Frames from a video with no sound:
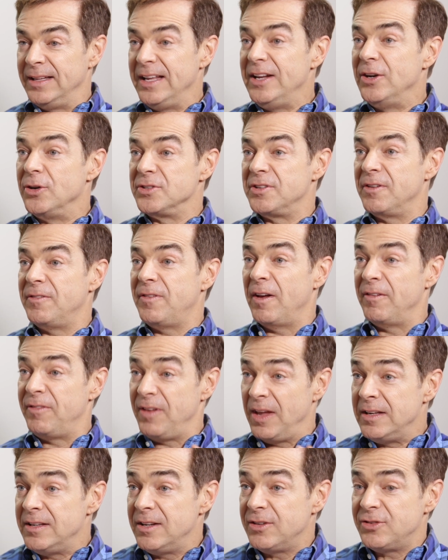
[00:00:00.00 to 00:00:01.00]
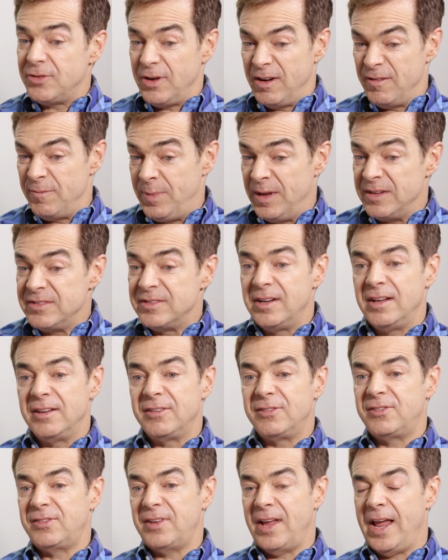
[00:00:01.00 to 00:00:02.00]
leaders of industry, of
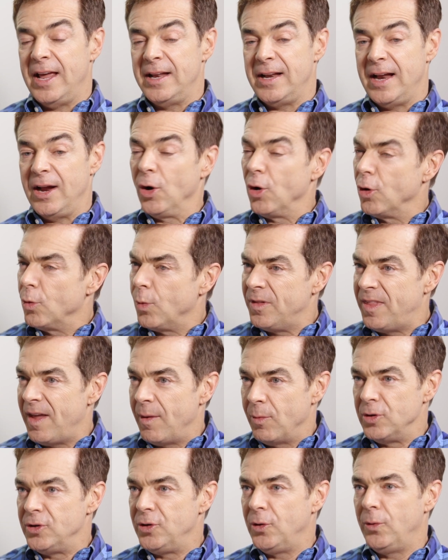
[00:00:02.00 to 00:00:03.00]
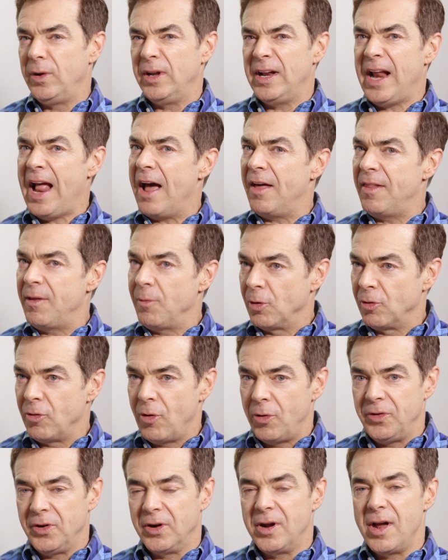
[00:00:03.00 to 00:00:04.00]
business, and I heard what they were doing and how they were
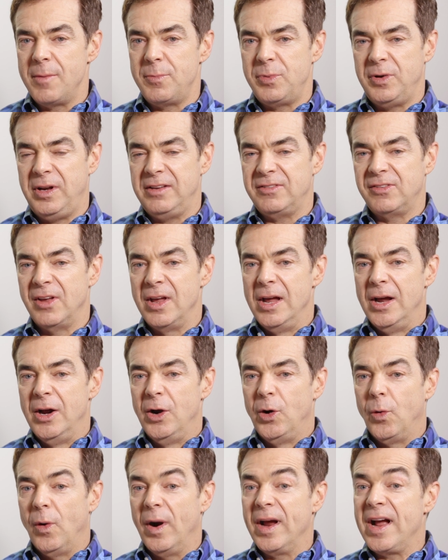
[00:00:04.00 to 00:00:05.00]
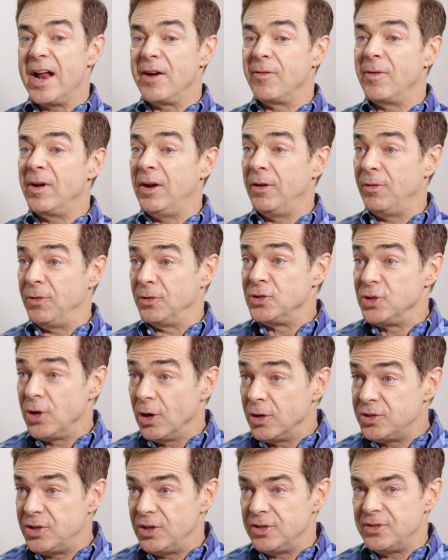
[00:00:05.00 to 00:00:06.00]
growing their companies, or I got around other
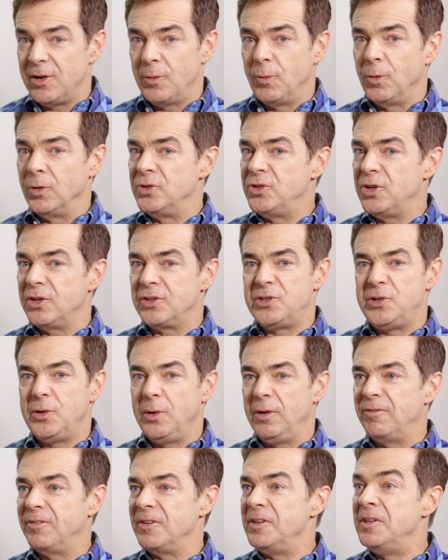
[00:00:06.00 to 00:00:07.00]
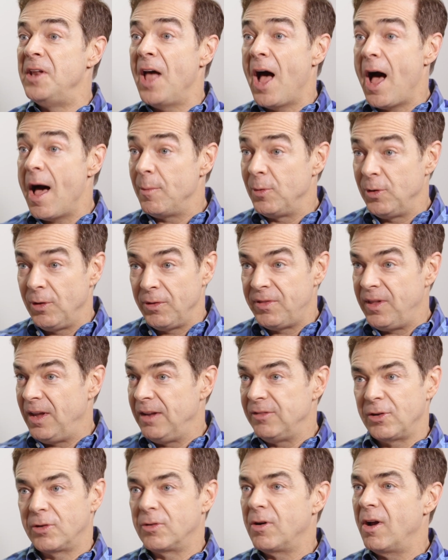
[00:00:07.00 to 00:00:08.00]
churches that were just doing phenomenal
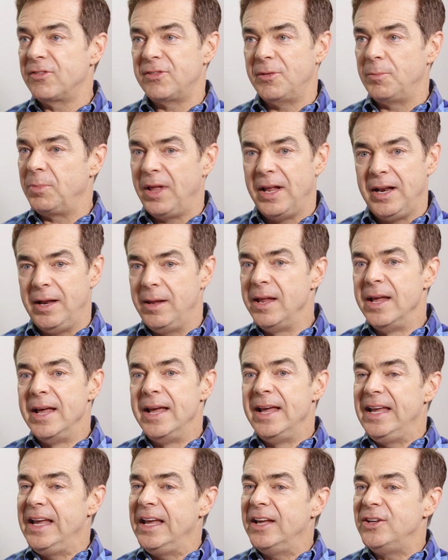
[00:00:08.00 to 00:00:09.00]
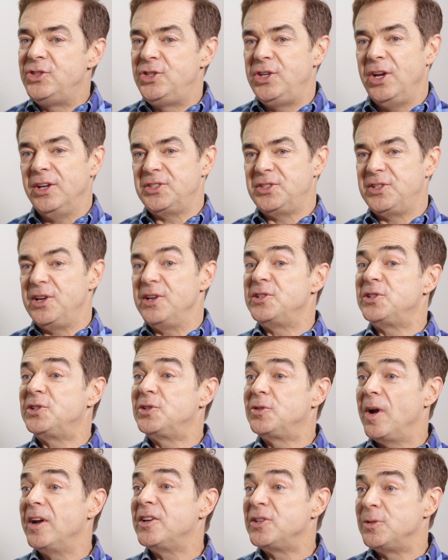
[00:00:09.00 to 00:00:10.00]
things across the planet, it just
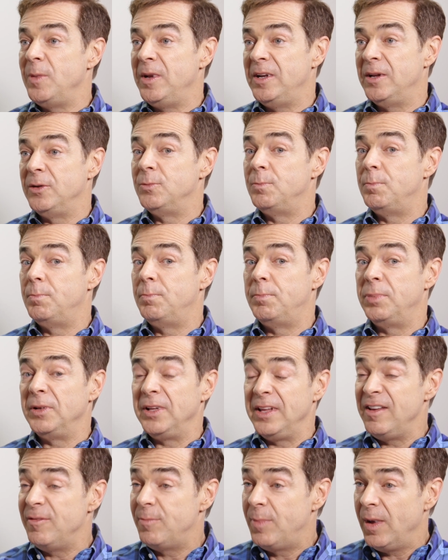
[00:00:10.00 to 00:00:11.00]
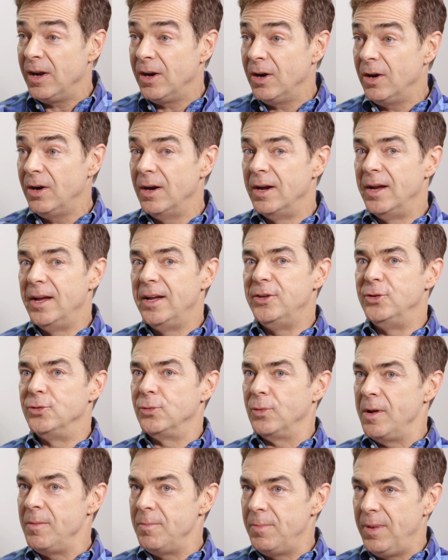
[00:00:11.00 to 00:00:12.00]
stretched me to believe bigger,
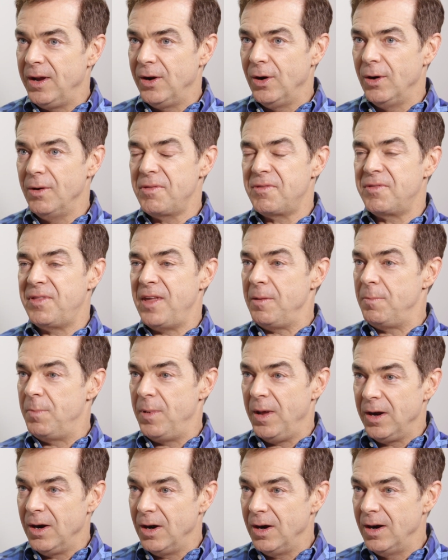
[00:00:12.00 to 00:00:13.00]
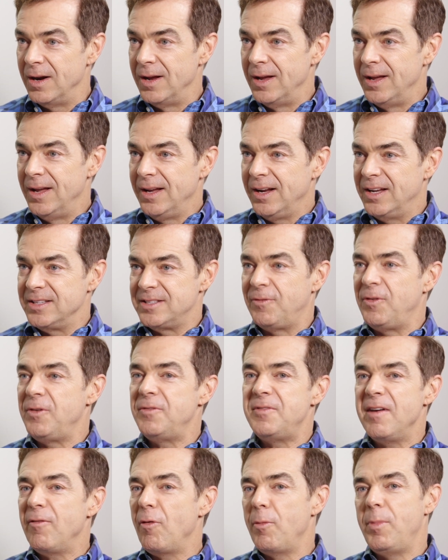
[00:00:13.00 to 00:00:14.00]
dream bigger, think bigger. Because
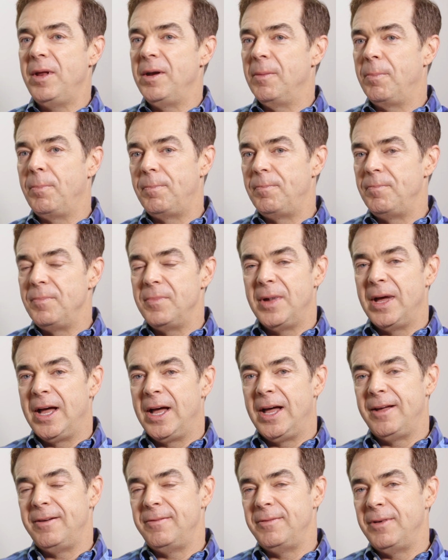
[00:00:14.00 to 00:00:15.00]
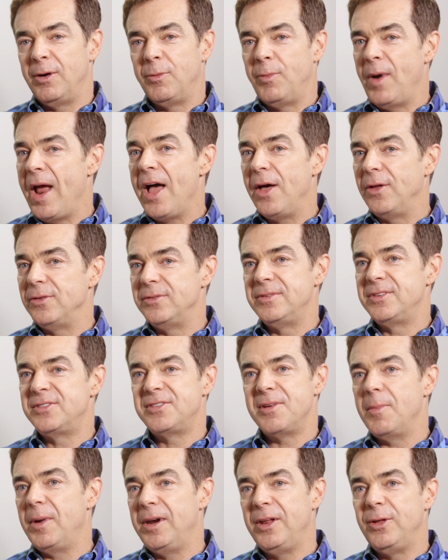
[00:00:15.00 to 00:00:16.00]
if you've never been
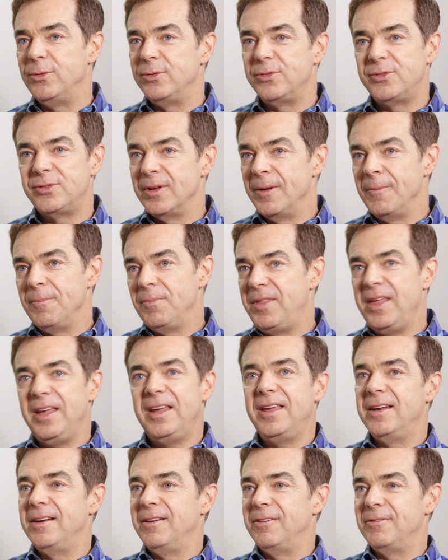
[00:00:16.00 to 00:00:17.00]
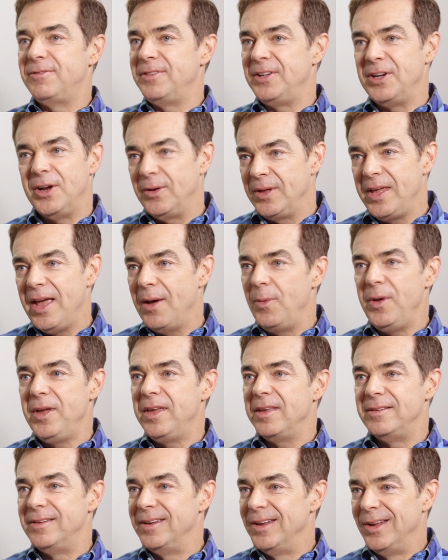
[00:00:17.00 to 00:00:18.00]
around somebody who's thinking of,
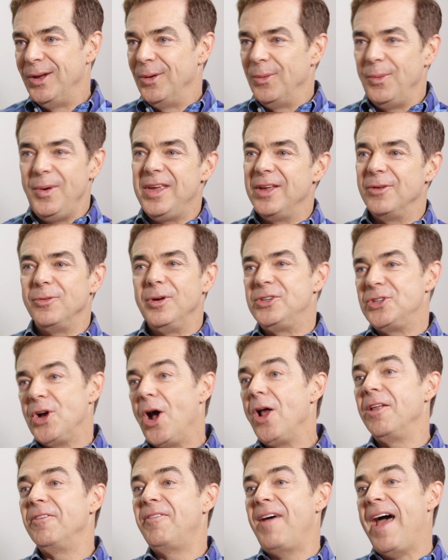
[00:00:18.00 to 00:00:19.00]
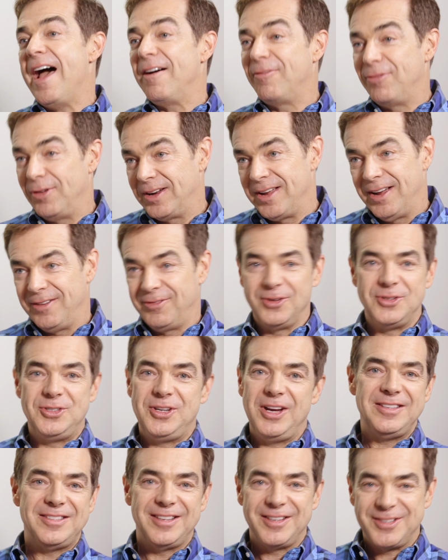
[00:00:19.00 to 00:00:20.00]
we can reach all of Africa
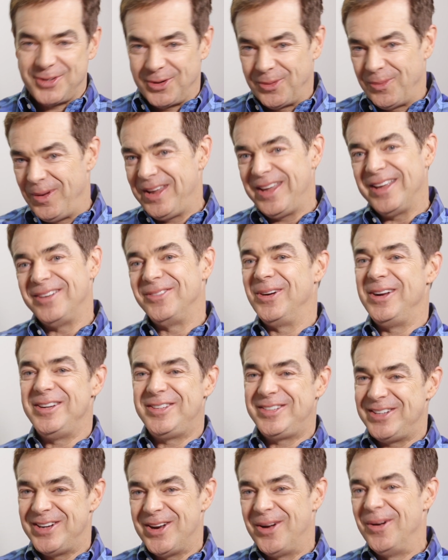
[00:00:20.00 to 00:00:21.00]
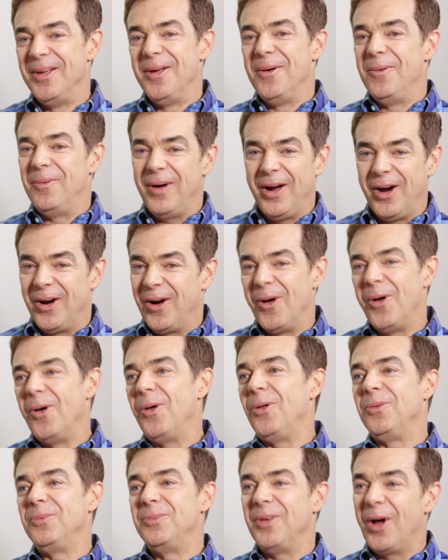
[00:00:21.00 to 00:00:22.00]
for Jesus, or we can reach, our
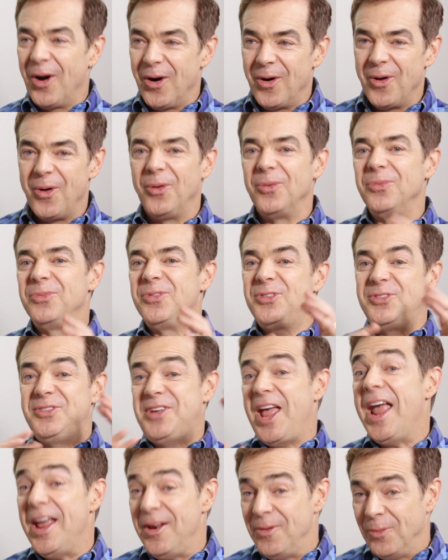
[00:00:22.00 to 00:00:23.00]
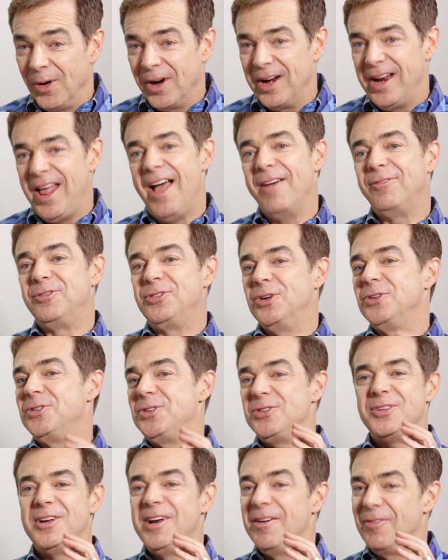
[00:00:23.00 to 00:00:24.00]
whole state. We're going to have
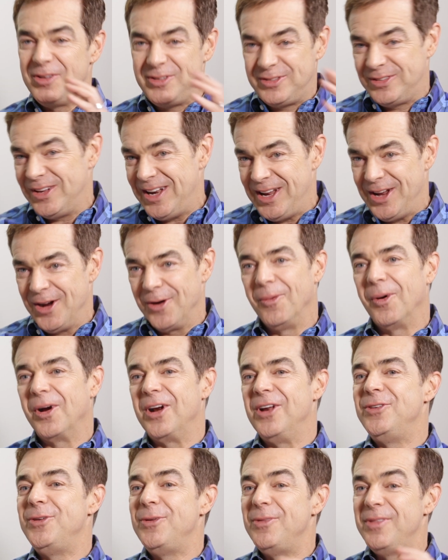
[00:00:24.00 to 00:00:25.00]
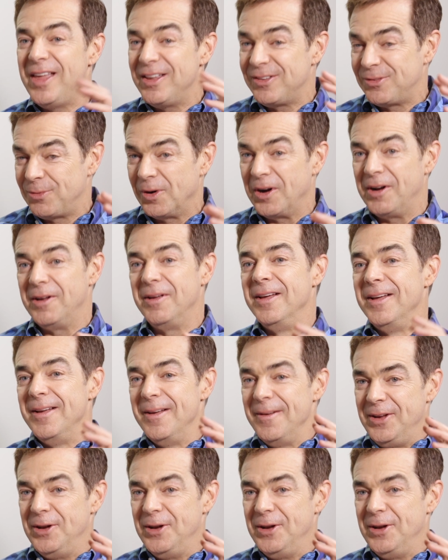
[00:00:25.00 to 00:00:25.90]
churches in every city, or we're going to do this. We're going